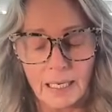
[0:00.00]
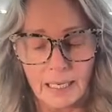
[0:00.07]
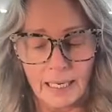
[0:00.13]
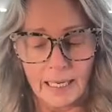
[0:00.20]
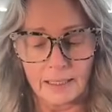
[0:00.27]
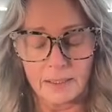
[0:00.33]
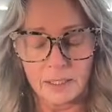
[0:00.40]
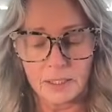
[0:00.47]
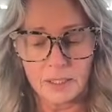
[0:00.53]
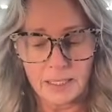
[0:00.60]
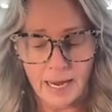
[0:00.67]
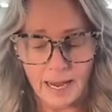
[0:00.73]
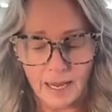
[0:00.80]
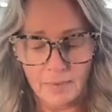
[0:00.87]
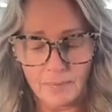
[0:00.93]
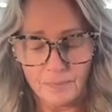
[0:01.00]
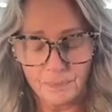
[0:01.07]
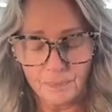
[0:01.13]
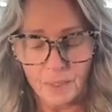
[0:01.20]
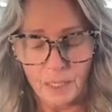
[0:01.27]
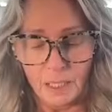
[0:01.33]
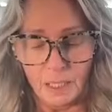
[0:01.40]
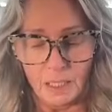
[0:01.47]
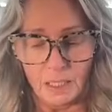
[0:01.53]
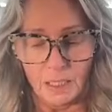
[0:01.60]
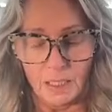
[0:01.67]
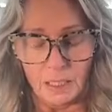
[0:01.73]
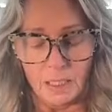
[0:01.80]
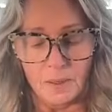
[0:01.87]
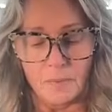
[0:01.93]
at this time.
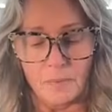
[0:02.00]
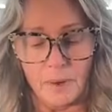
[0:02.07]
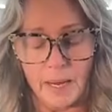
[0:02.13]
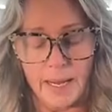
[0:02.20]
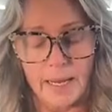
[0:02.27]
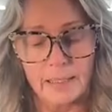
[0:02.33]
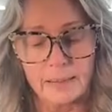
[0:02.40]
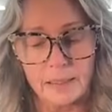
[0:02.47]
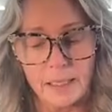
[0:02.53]
And